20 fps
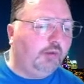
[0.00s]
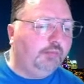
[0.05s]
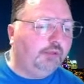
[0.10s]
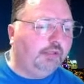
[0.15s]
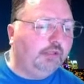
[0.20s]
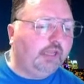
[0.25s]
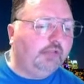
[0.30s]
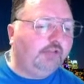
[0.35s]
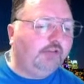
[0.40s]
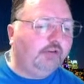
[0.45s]

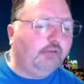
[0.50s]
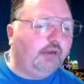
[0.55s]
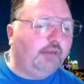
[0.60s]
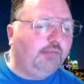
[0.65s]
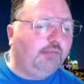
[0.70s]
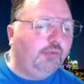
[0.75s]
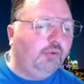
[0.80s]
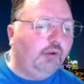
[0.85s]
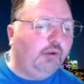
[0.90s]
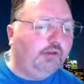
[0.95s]
But that's a
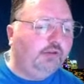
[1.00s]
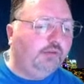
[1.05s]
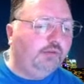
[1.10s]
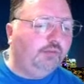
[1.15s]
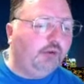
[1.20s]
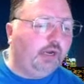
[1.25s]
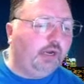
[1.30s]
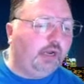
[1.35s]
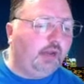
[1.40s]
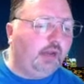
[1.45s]
great point to
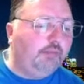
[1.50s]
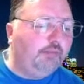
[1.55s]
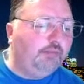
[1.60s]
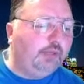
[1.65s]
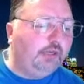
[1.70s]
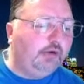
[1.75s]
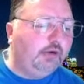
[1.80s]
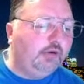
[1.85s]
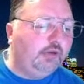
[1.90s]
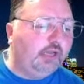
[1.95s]
bring up,
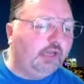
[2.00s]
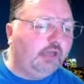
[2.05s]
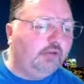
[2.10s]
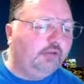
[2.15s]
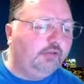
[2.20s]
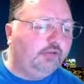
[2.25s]
Peter Dell.